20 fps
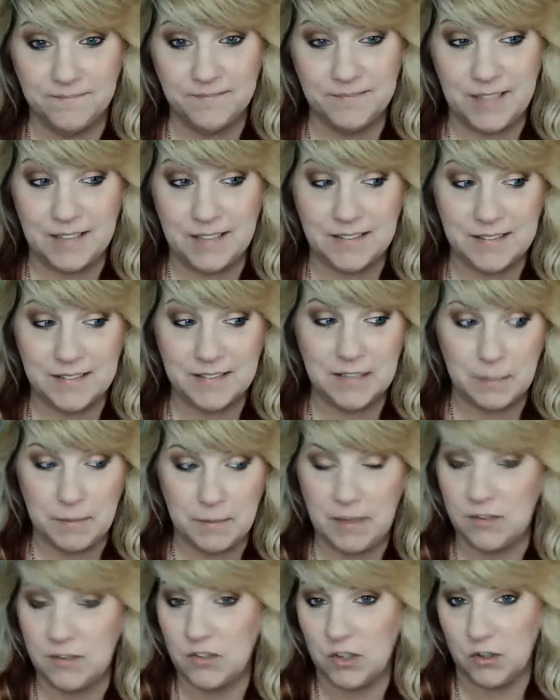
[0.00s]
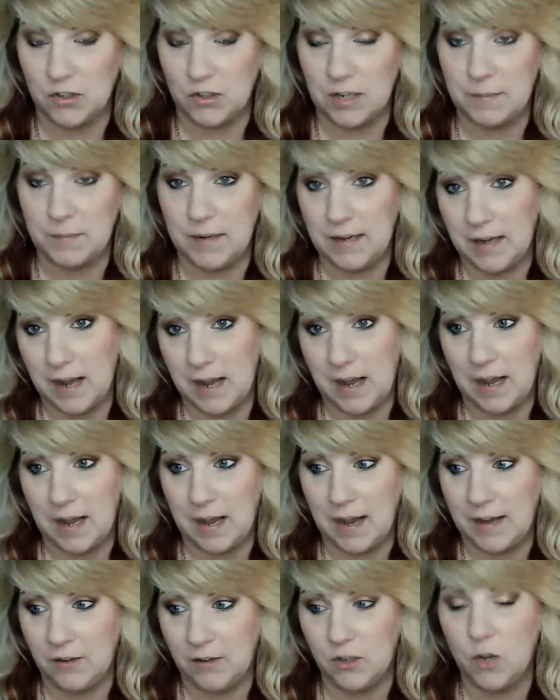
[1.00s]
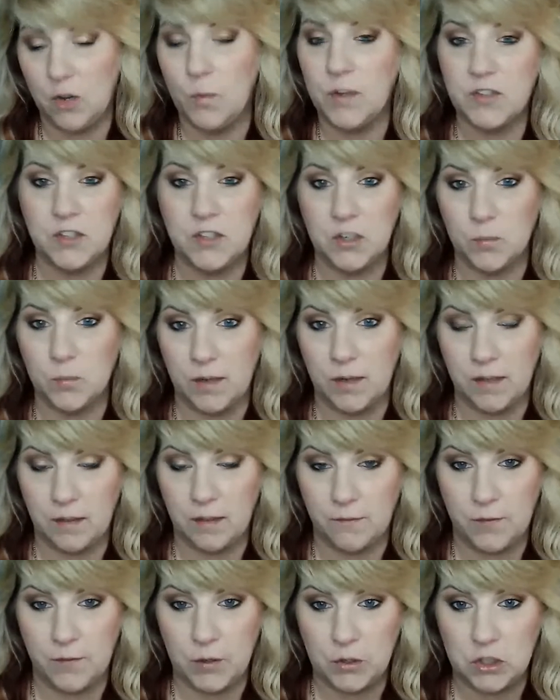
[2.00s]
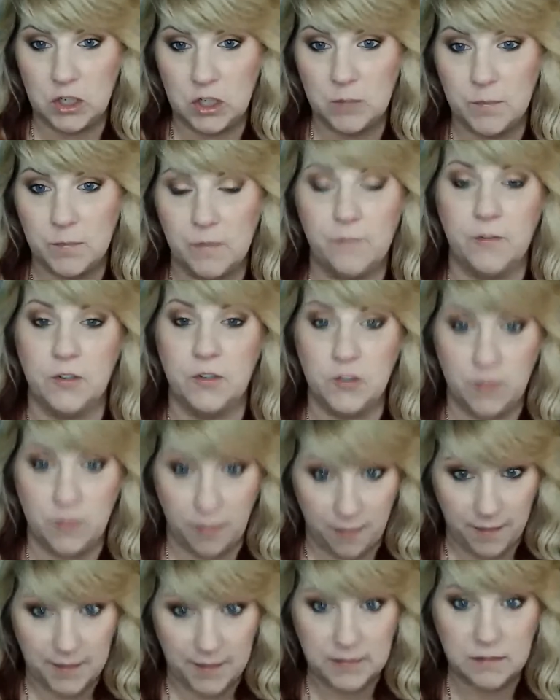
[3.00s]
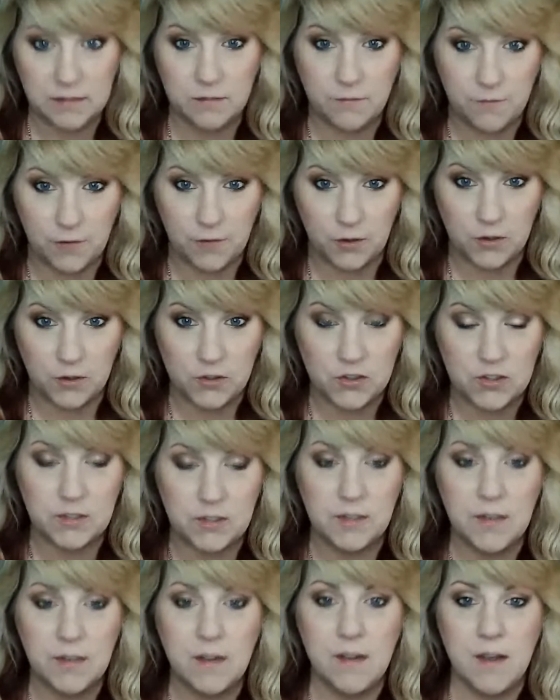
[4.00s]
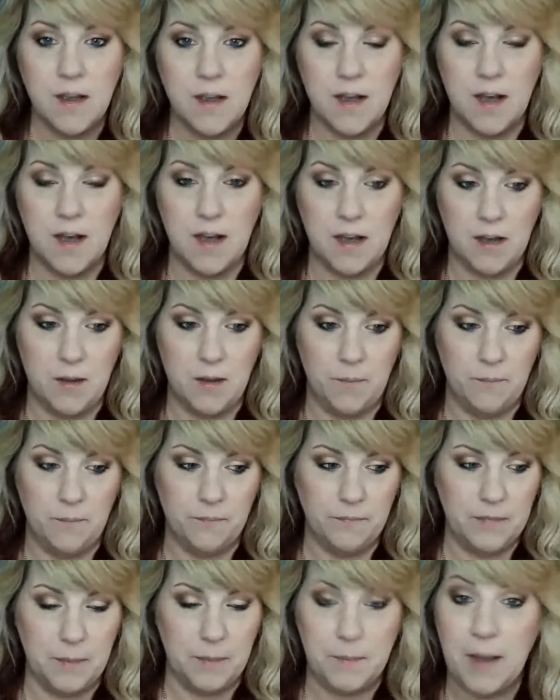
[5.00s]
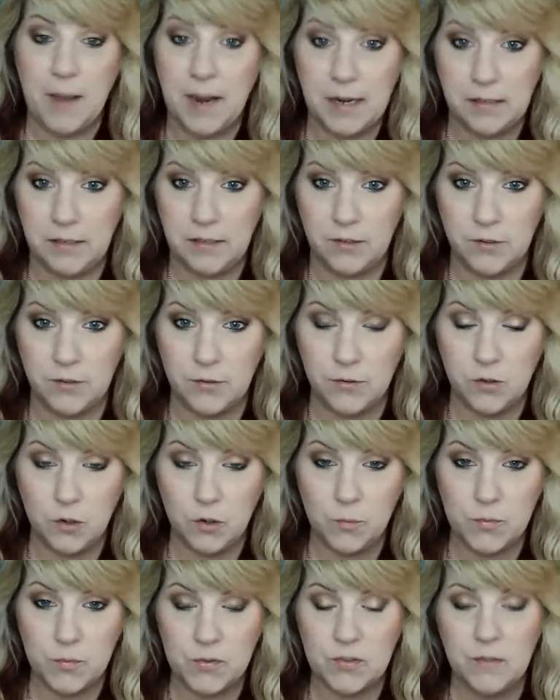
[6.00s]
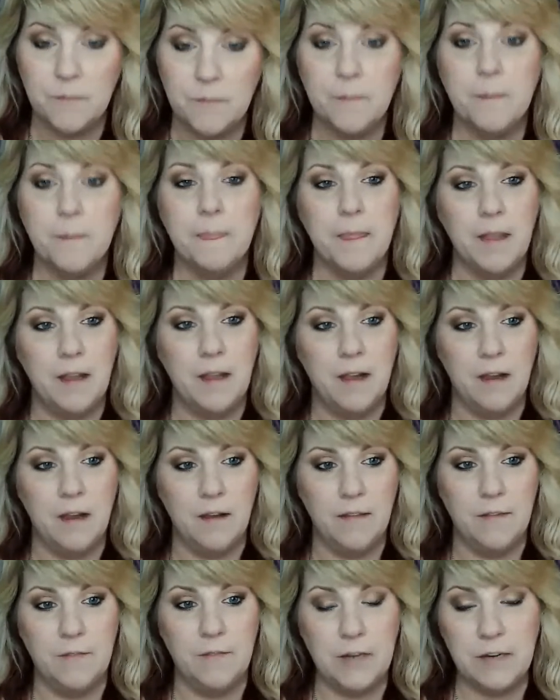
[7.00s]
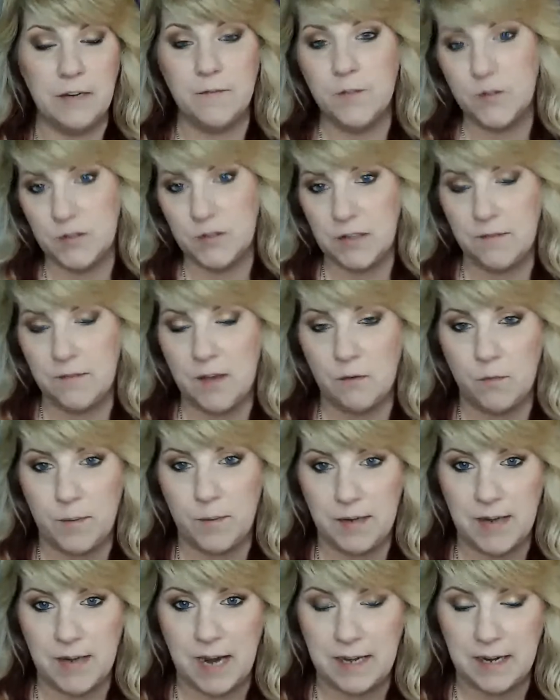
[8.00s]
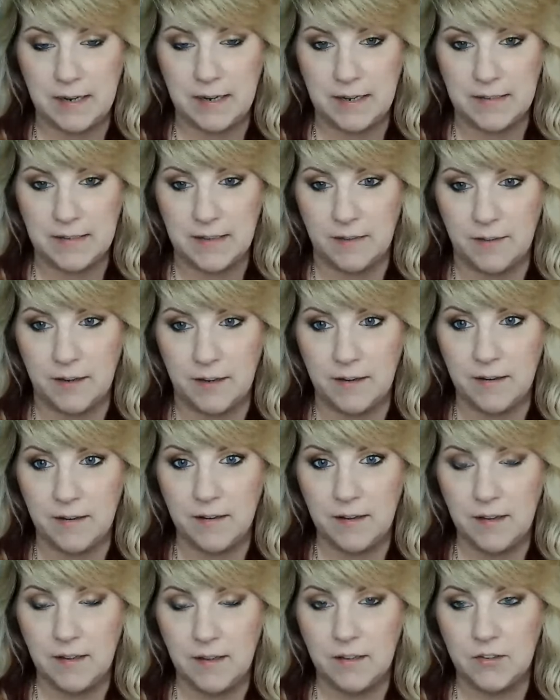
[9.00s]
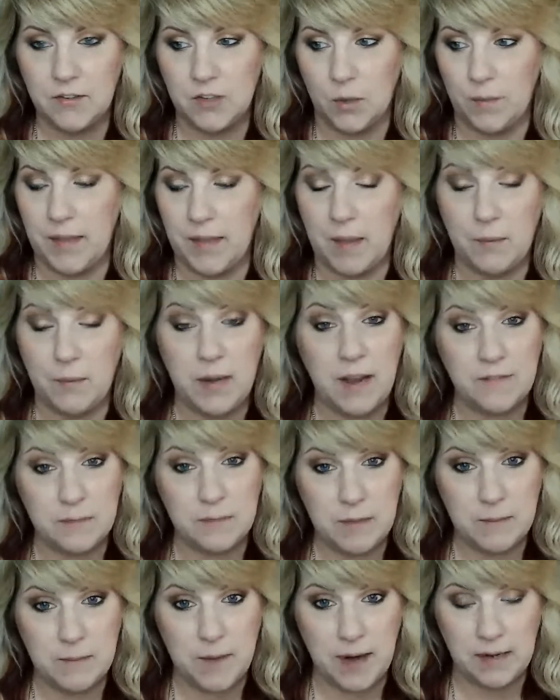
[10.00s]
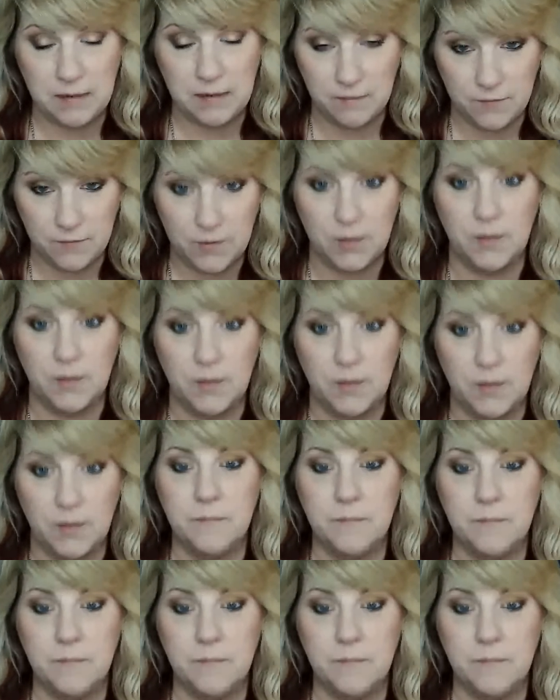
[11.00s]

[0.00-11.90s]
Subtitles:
That's, to me, is huge. I mean, I don't know what's going to run in the future, but for this first, the pioneer groups, the very first event will be $997. So, and that would have to be paid in full